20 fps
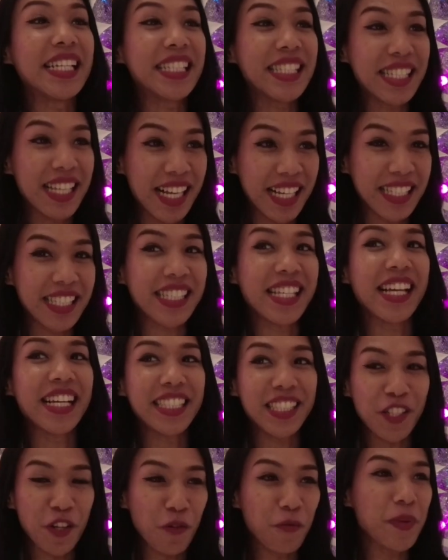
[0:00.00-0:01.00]

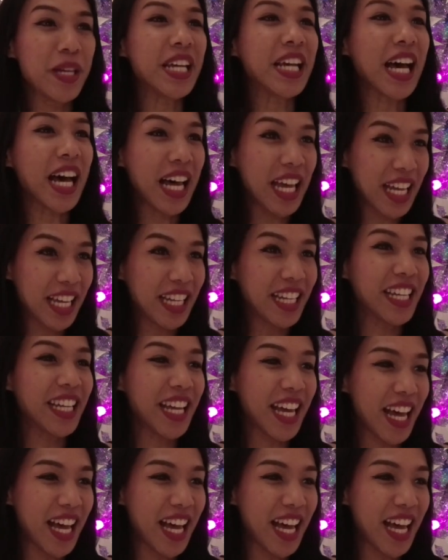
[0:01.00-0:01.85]
Yes. Nomikai.